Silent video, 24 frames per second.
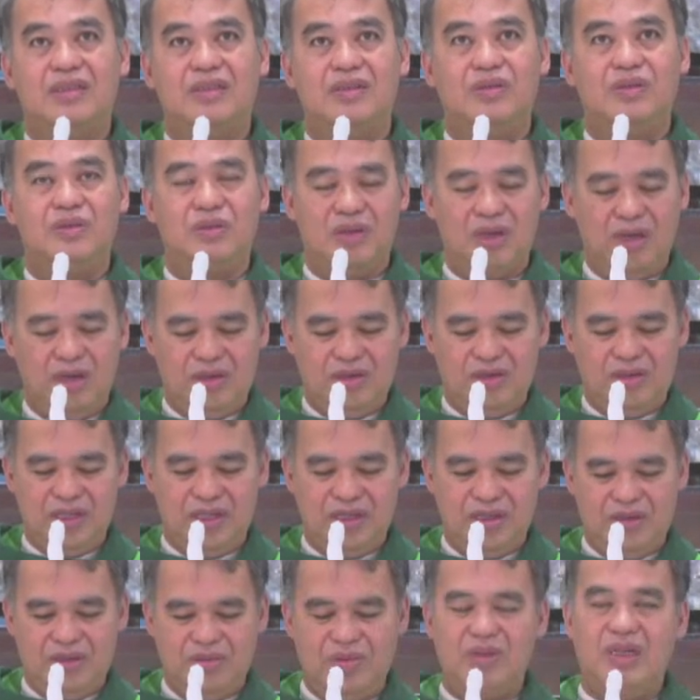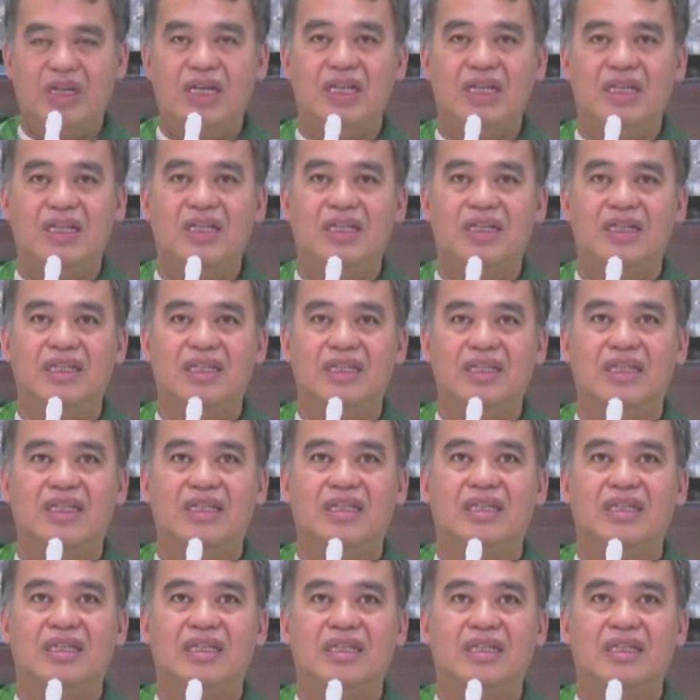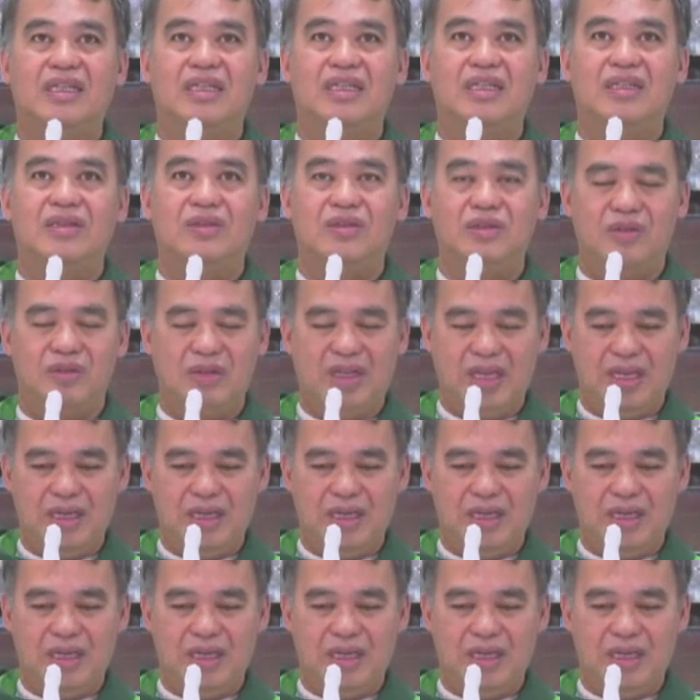to glory only, to